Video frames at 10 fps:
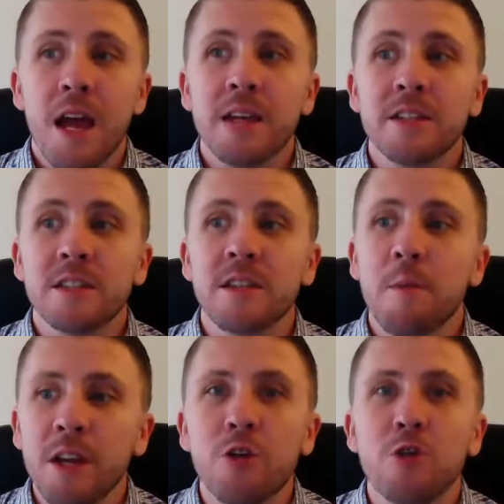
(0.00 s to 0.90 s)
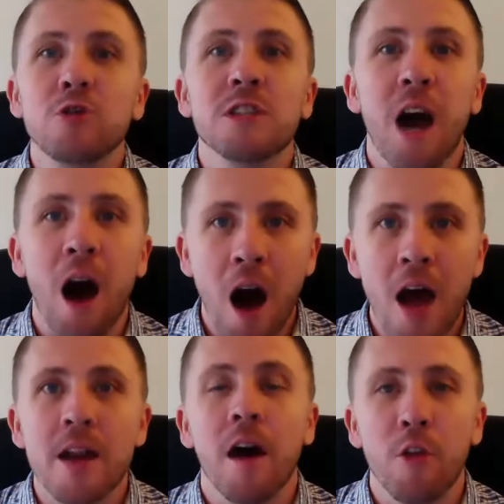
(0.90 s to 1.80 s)
is somebody who's
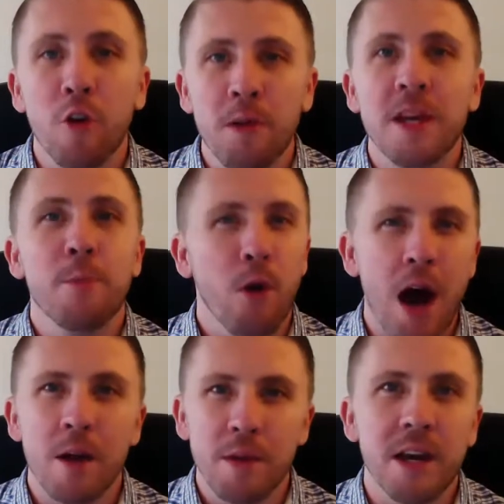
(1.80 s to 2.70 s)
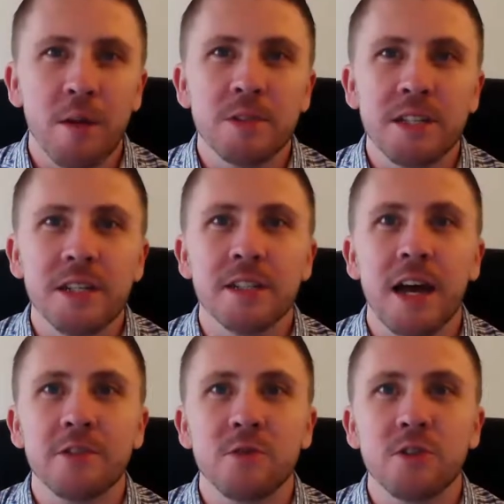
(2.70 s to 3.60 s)
taught other people how to become
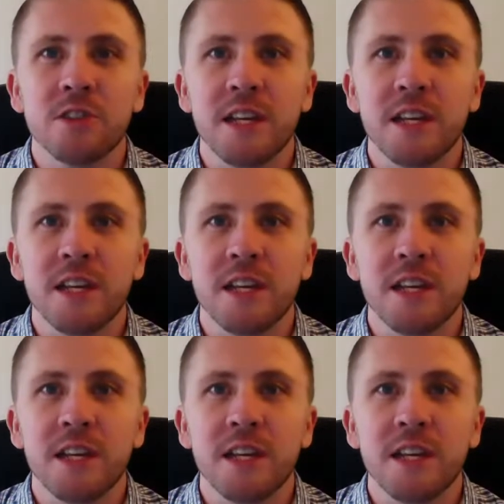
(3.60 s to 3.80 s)
successful.